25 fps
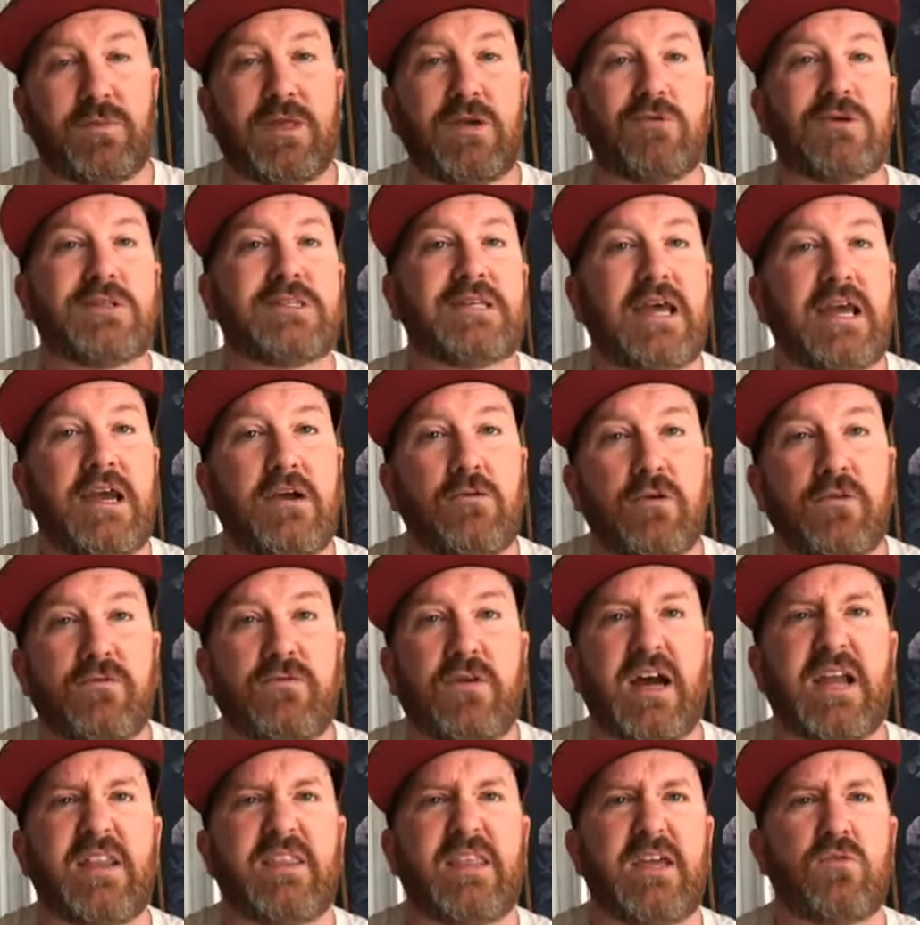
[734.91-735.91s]
They were
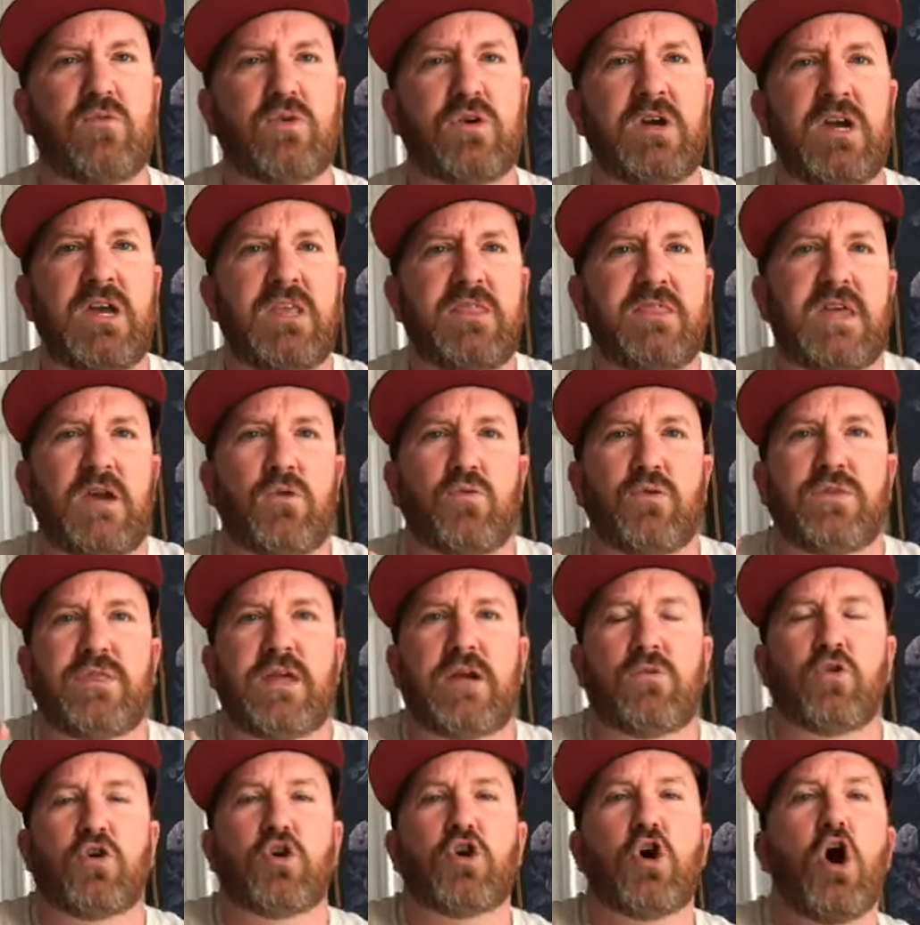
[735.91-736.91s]
terrified. They
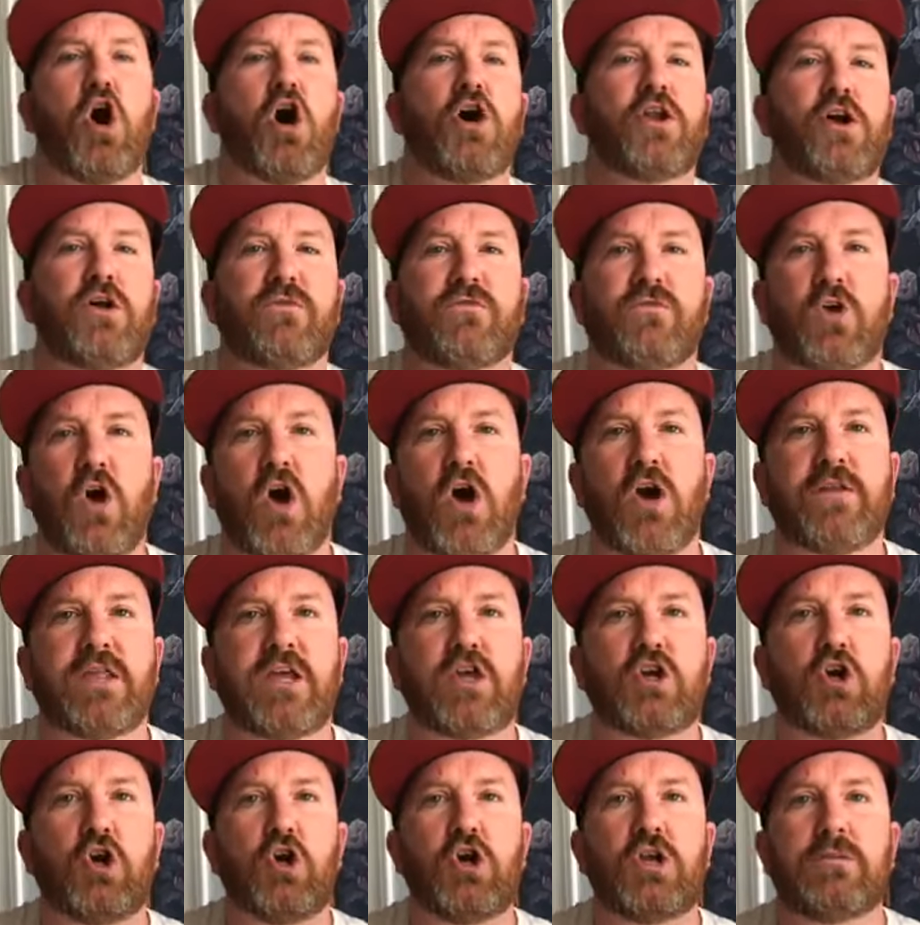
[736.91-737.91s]
were caught off guard. They
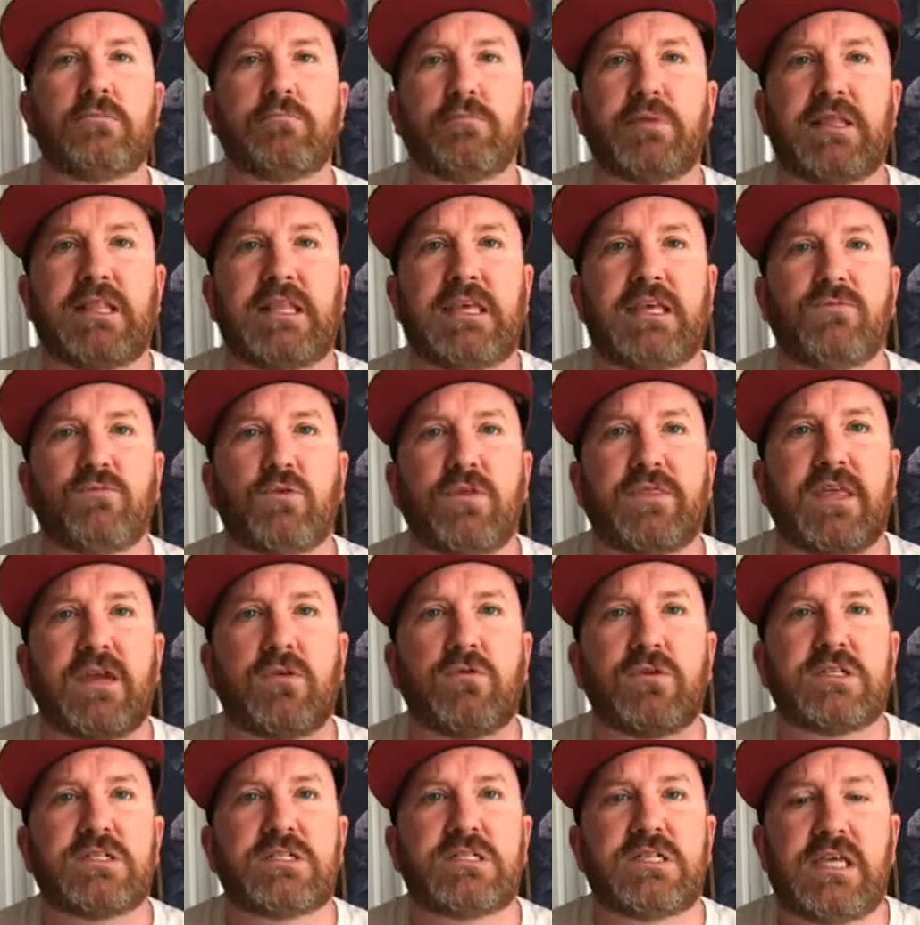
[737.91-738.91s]
couldn't believe what they
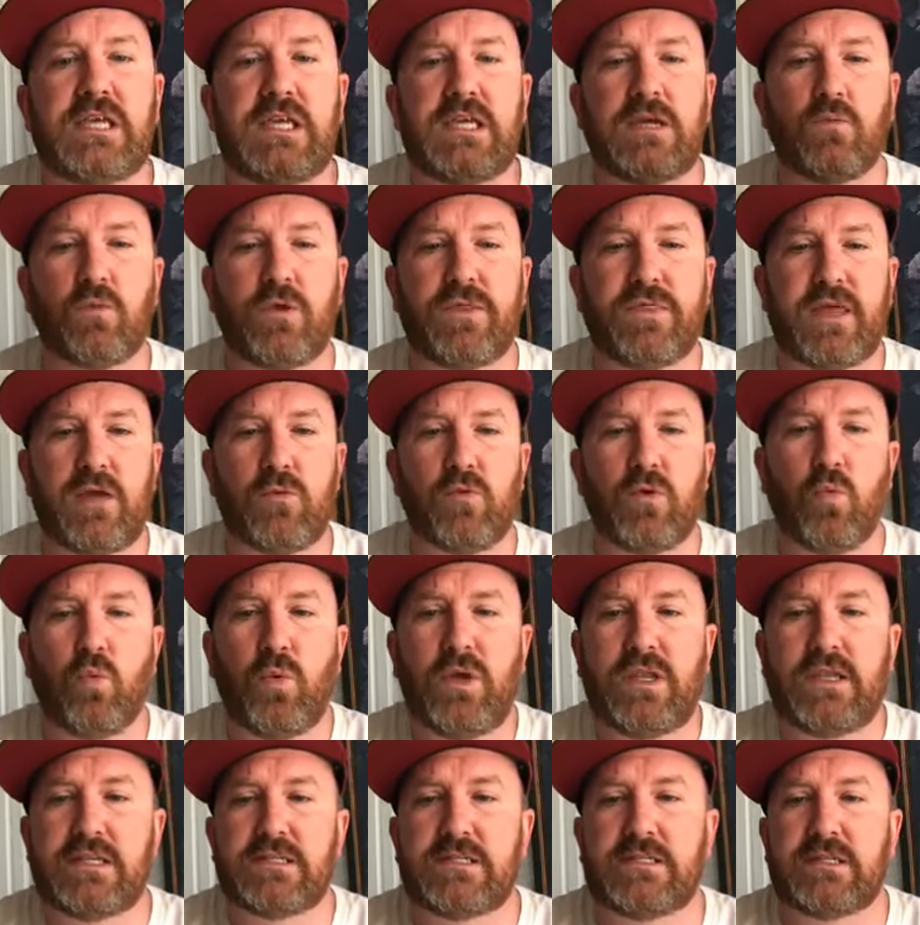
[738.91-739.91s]
were seeing and what they were
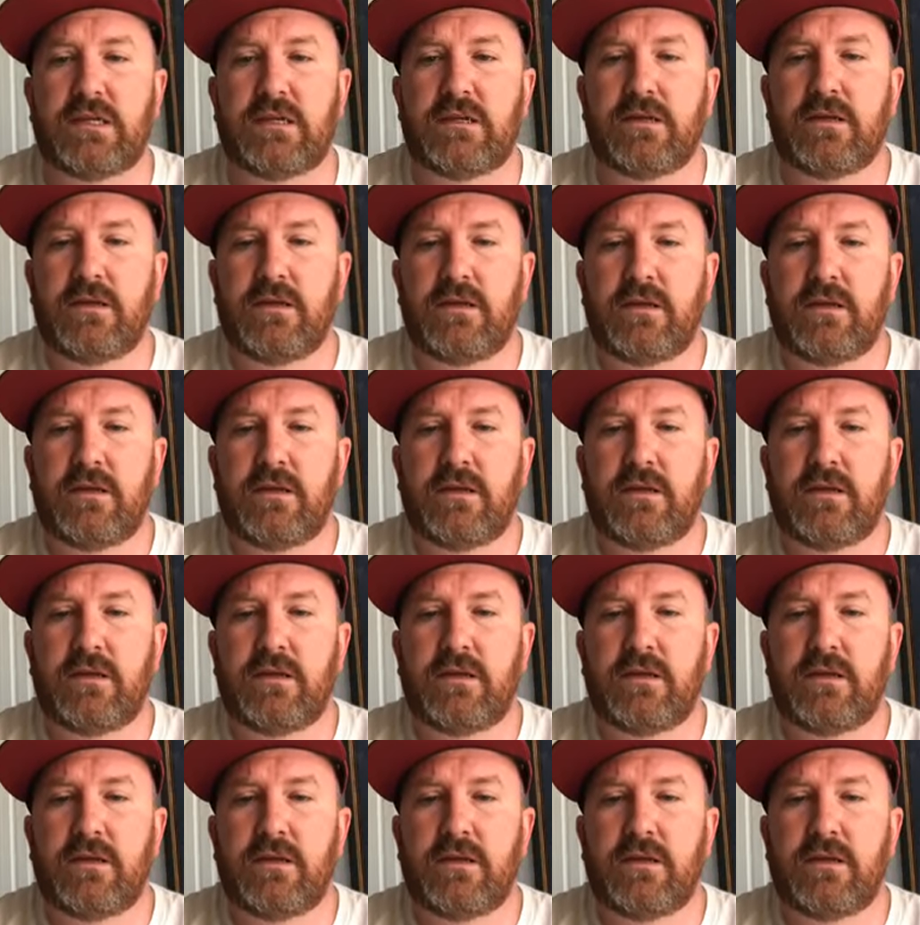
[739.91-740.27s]
witnessing.